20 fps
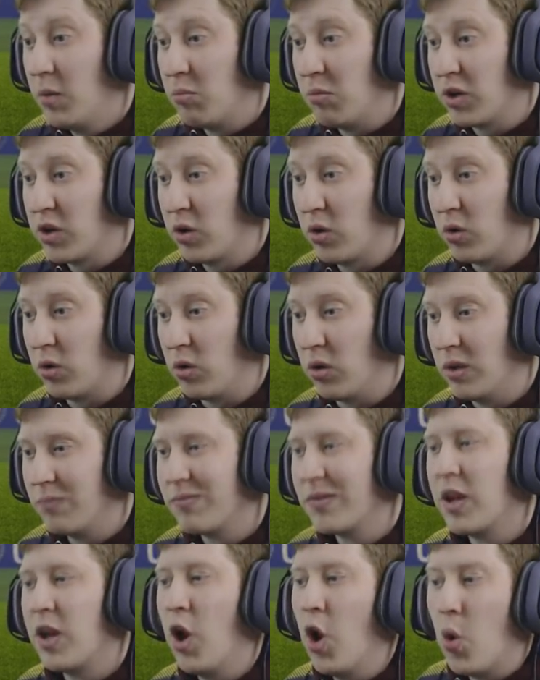McCall,
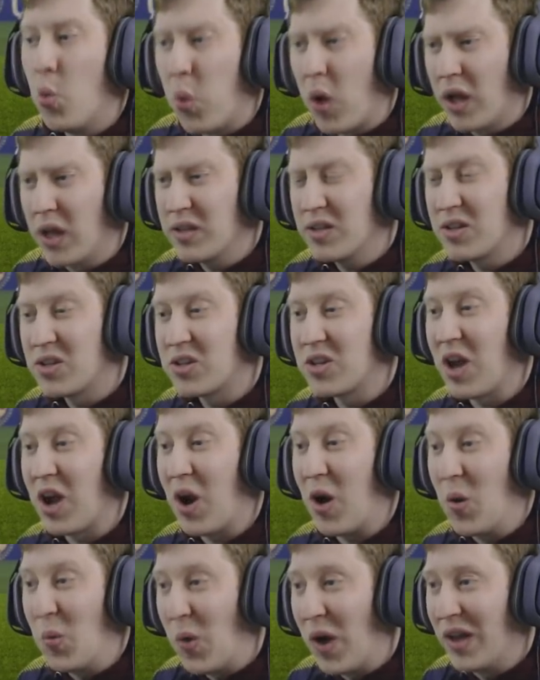one
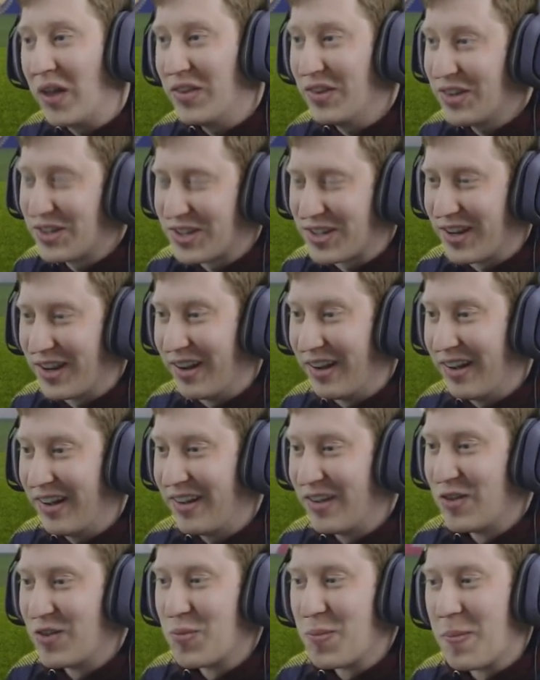star, one
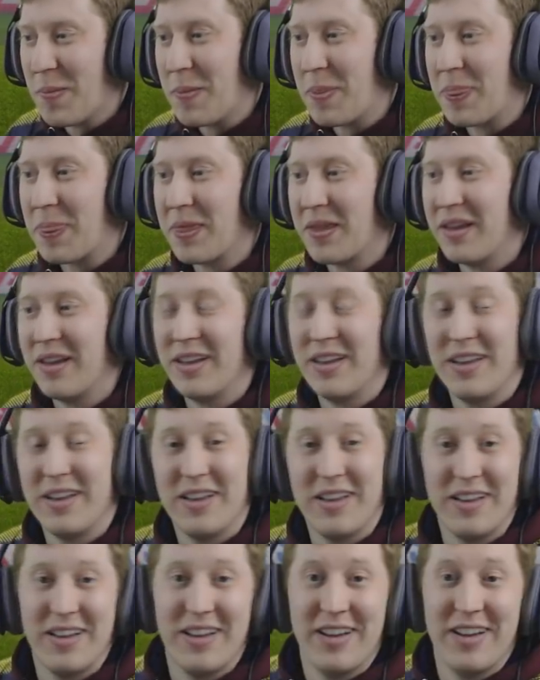star.
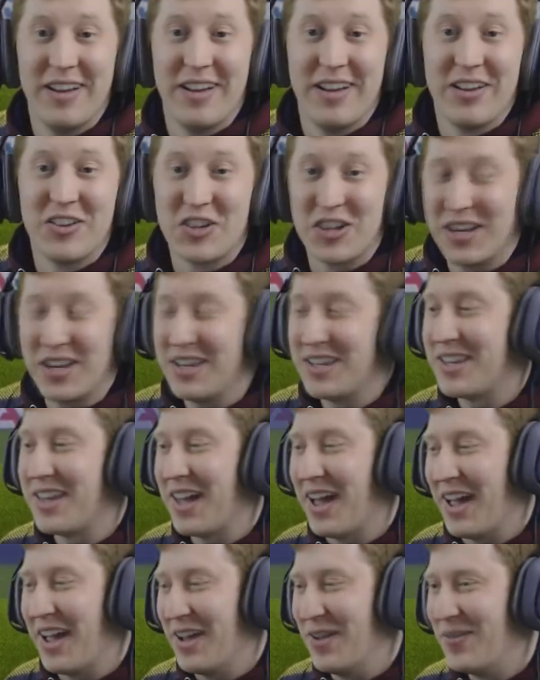Cheers,
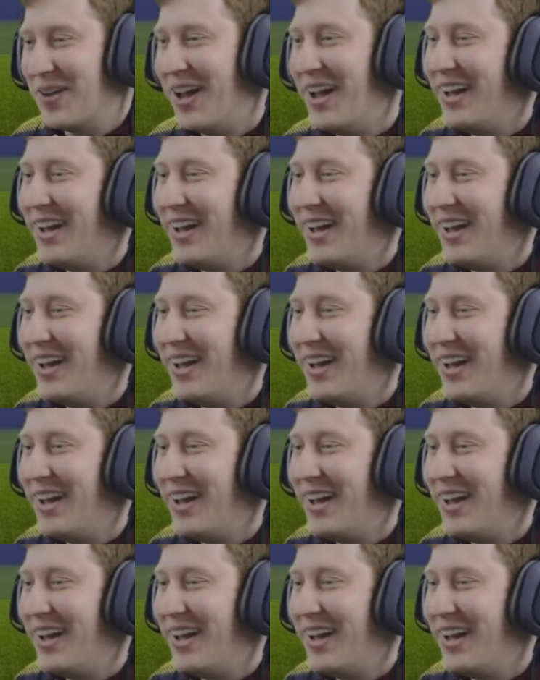game.